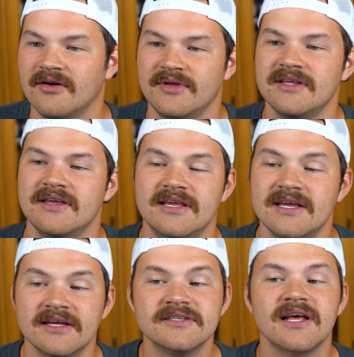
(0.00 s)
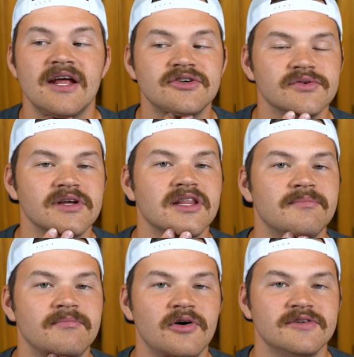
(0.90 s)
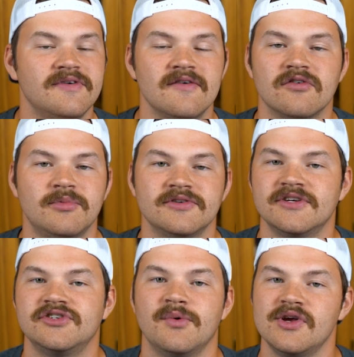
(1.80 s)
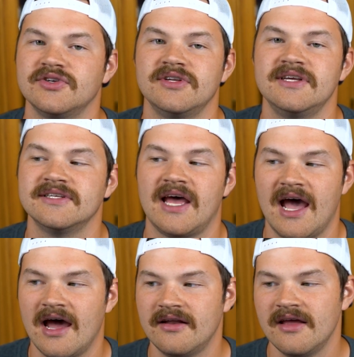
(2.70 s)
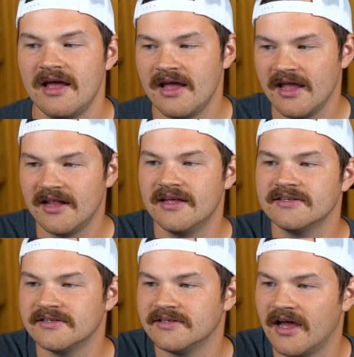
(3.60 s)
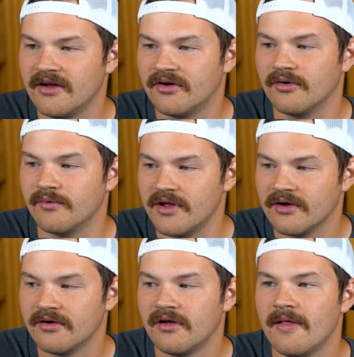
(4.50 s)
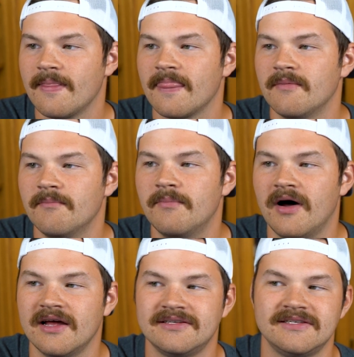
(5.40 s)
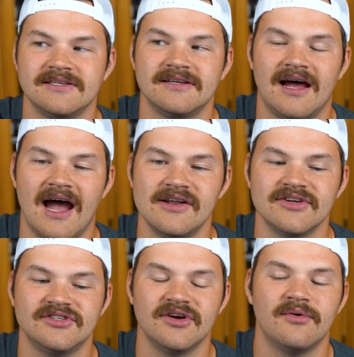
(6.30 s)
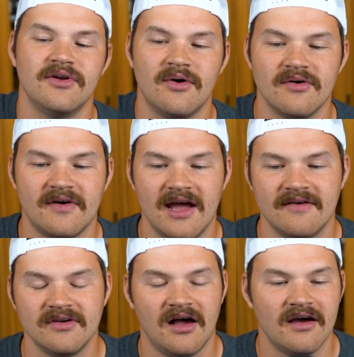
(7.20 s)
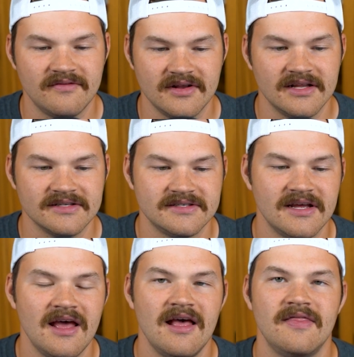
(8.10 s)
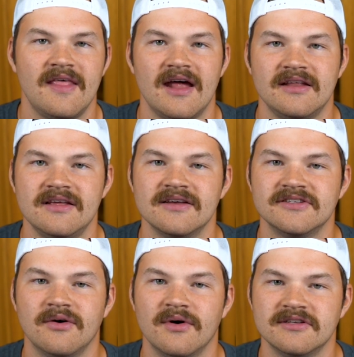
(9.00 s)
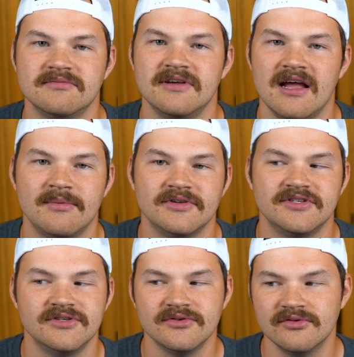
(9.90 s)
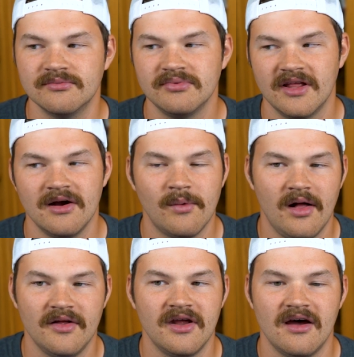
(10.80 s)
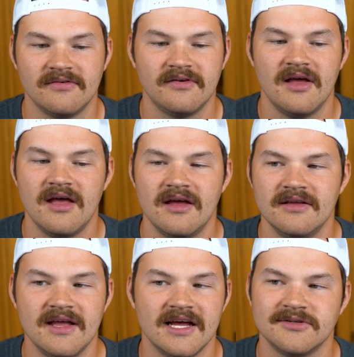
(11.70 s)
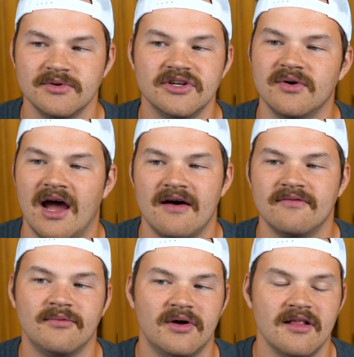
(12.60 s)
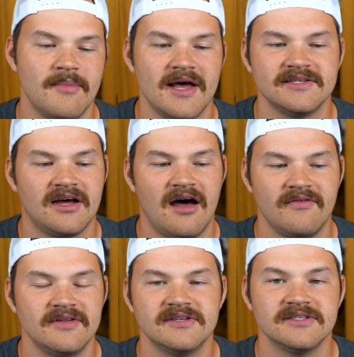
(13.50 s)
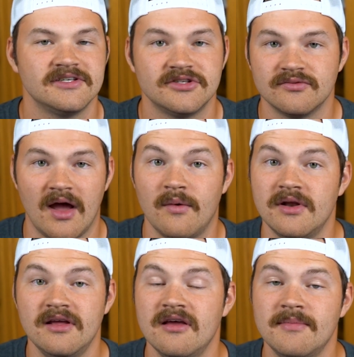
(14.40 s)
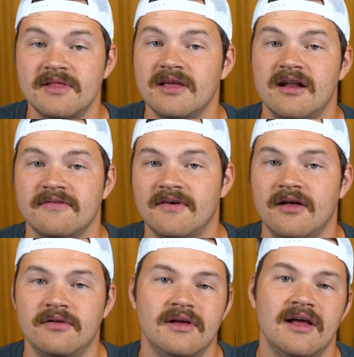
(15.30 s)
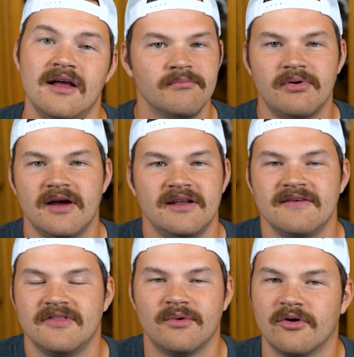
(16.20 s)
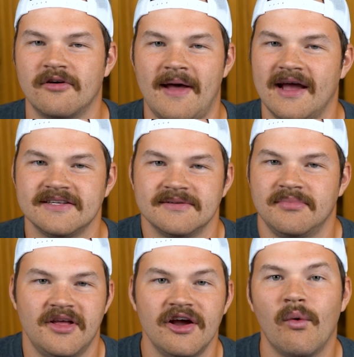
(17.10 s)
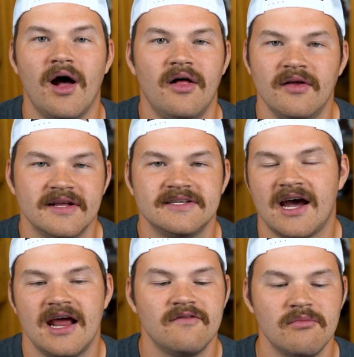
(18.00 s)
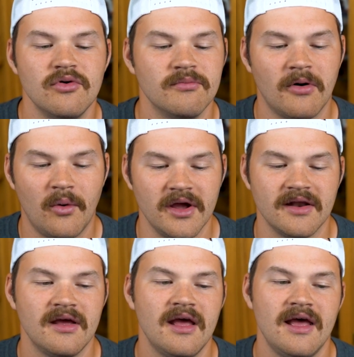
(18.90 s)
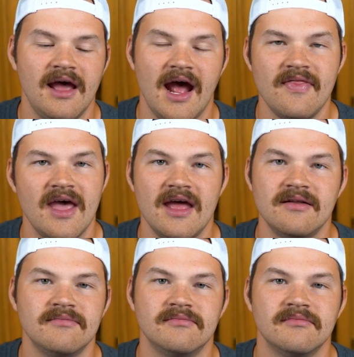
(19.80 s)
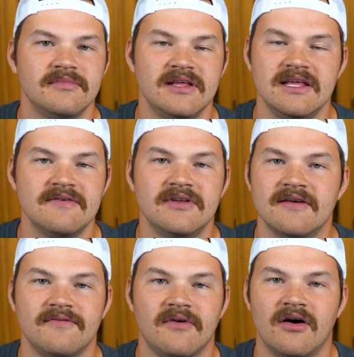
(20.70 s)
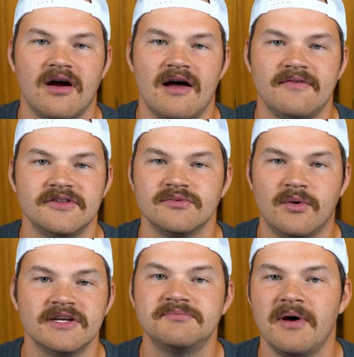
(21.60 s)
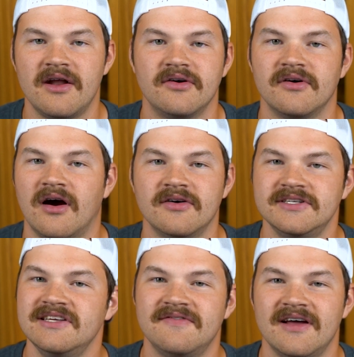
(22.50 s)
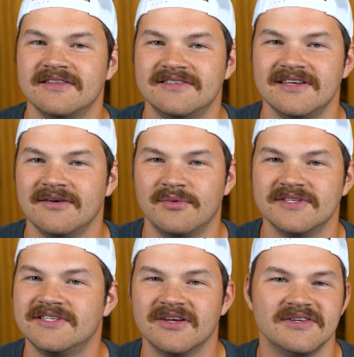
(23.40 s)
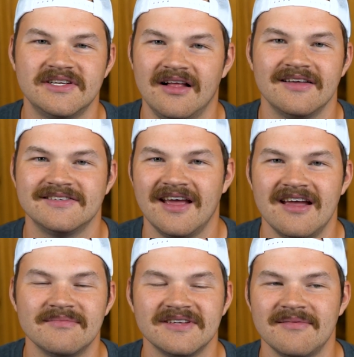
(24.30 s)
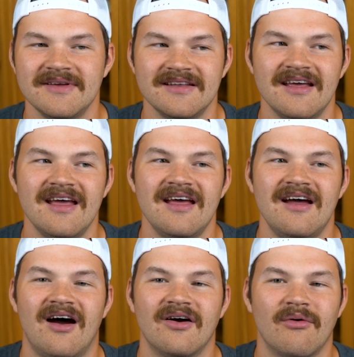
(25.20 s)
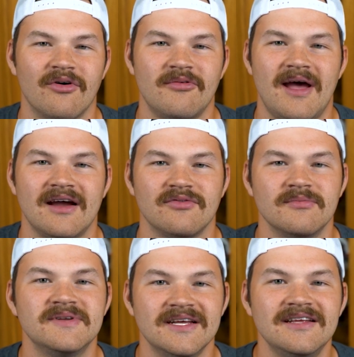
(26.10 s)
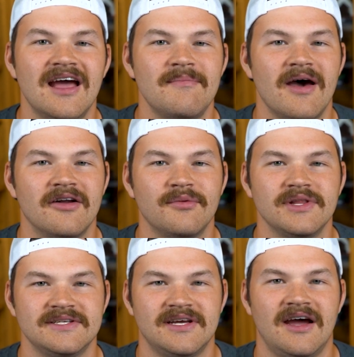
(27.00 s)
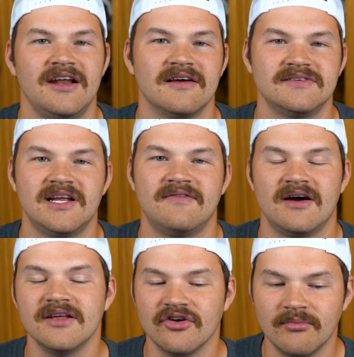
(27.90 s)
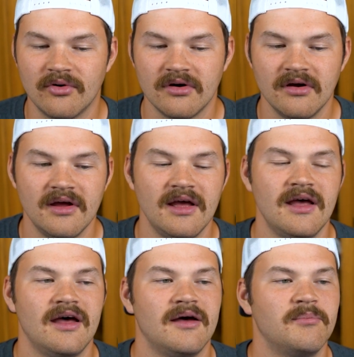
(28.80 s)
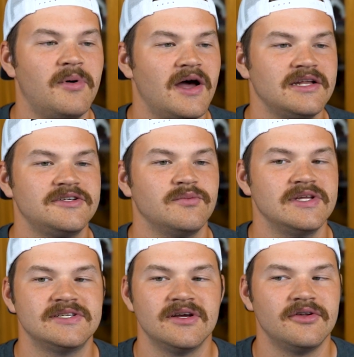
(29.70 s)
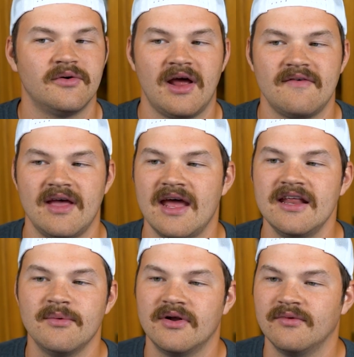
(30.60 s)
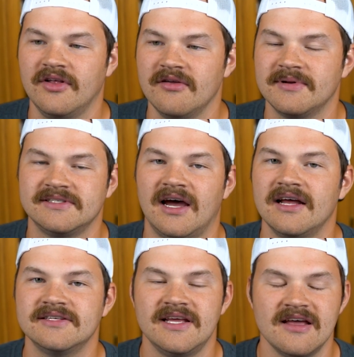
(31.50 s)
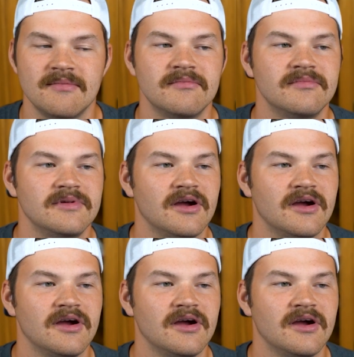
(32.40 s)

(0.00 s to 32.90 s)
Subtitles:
You know, he is entering the most favorable situation he's had in his entire career, but I just don't know if I have confidence that he is going to be able to play well enough. Yes, we do have one of the best offenses surrounding him in the NFL, but if the quarterback isn't playing well, it's kind of a moot point. And then, even if our offense was better, our defense would still sell us games. I mean, our cornerback room did get better with the signing of Stephon Gilmore, but we still don't have anyone really besides him.